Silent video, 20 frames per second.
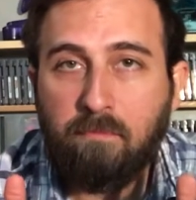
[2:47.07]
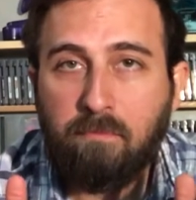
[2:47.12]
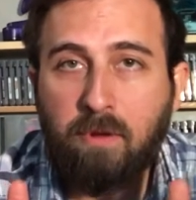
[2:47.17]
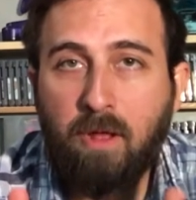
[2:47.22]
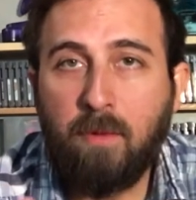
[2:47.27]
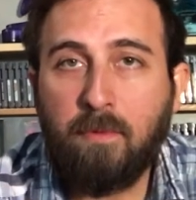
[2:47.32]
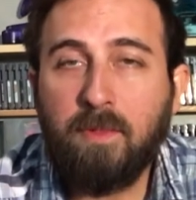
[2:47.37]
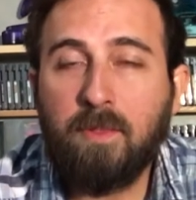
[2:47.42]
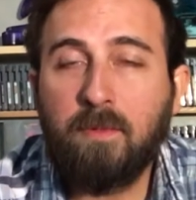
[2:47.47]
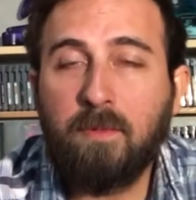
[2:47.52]

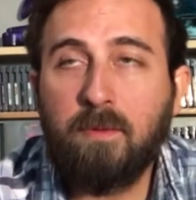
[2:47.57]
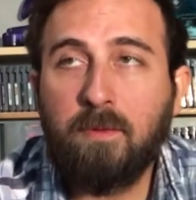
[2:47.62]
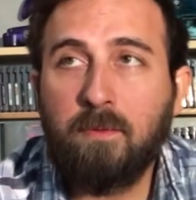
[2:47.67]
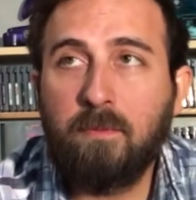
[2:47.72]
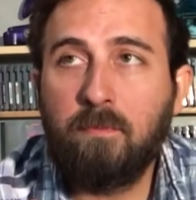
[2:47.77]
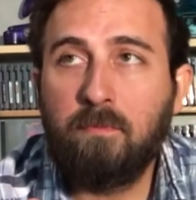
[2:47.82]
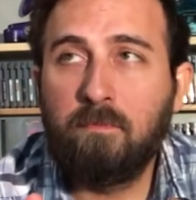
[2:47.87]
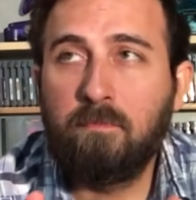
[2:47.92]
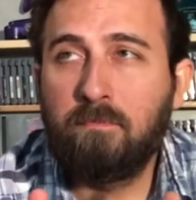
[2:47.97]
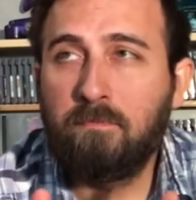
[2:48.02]
probably
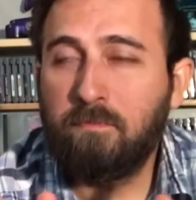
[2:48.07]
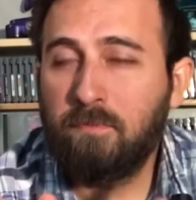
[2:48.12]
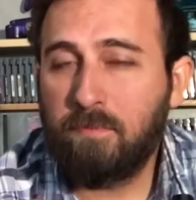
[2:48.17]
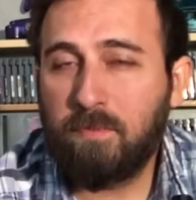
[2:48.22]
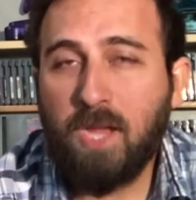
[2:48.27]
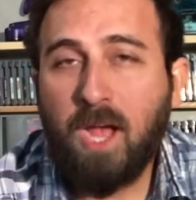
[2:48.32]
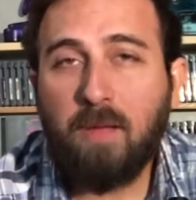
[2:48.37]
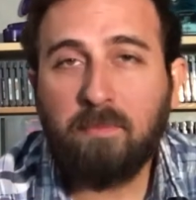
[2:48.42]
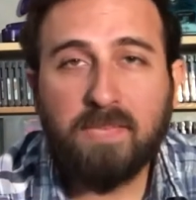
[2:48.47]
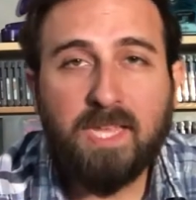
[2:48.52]
the
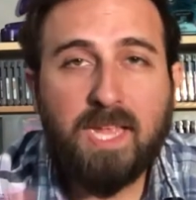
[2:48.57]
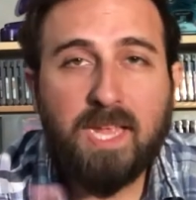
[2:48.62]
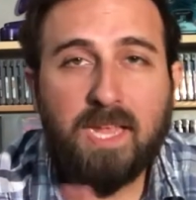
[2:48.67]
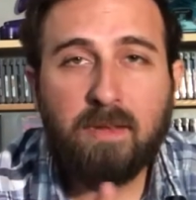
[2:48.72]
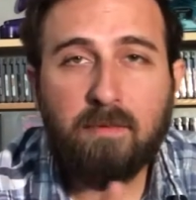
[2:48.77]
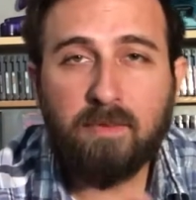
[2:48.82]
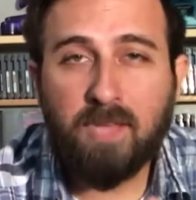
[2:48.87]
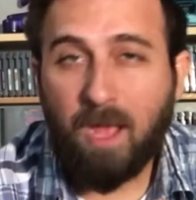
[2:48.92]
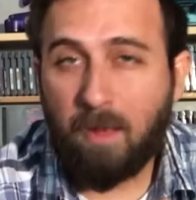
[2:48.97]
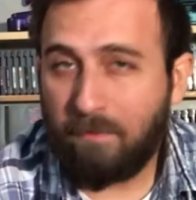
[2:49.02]
top
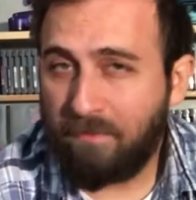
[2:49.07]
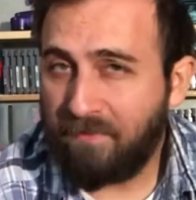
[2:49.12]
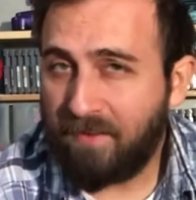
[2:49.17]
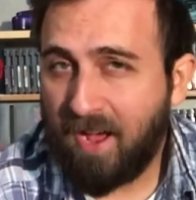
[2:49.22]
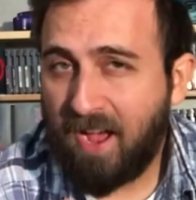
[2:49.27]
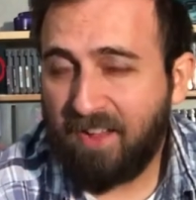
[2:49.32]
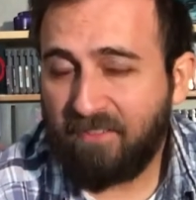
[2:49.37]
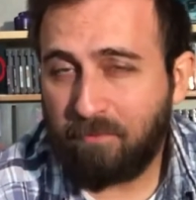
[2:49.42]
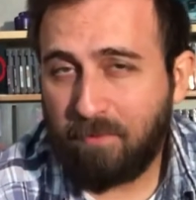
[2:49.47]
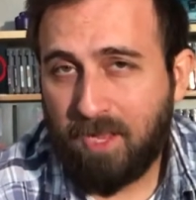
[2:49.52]
10, top
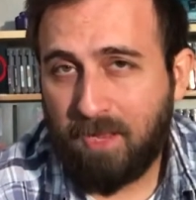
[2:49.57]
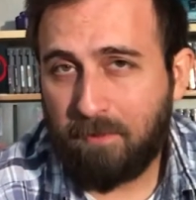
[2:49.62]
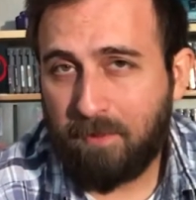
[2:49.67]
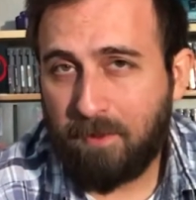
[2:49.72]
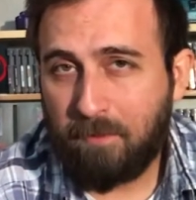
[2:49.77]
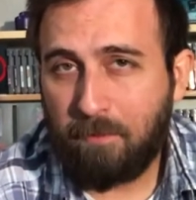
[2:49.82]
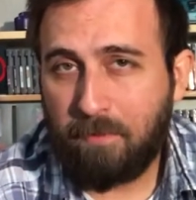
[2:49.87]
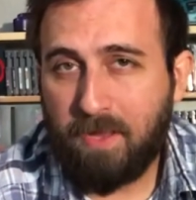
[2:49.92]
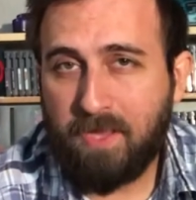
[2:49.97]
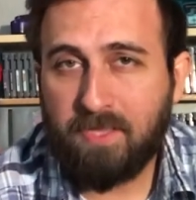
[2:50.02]
5 maybe,
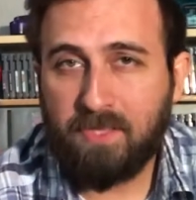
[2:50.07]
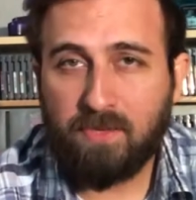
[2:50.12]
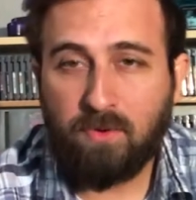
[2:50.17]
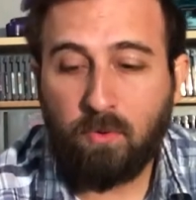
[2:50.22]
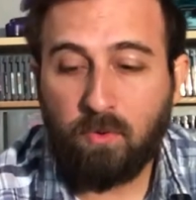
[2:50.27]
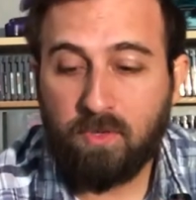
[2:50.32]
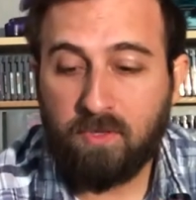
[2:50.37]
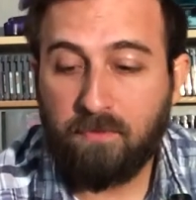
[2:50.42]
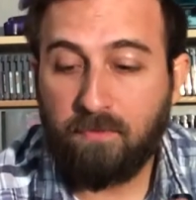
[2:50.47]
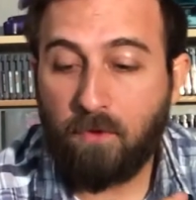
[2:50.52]
best
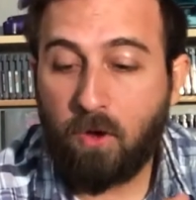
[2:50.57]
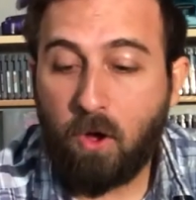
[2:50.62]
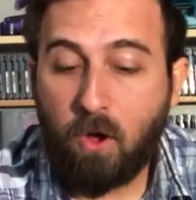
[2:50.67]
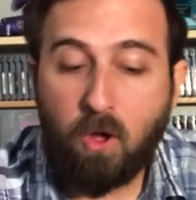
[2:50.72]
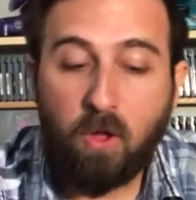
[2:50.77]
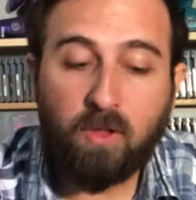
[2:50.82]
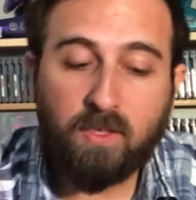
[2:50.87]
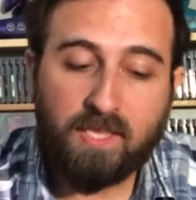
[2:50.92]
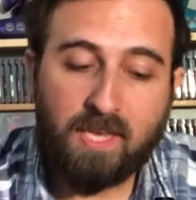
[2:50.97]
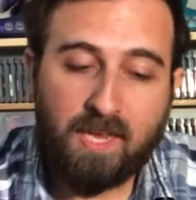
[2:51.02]
scores of
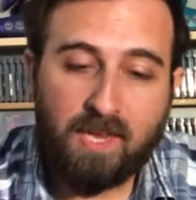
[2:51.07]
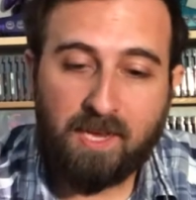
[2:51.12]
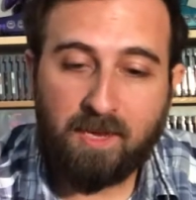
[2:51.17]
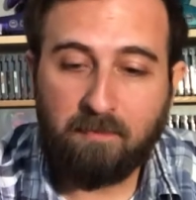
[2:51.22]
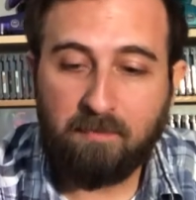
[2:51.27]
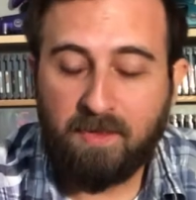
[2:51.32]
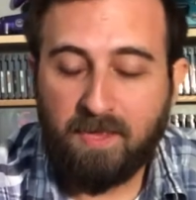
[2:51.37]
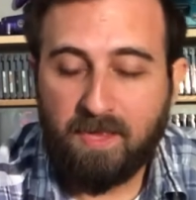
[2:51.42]
all time.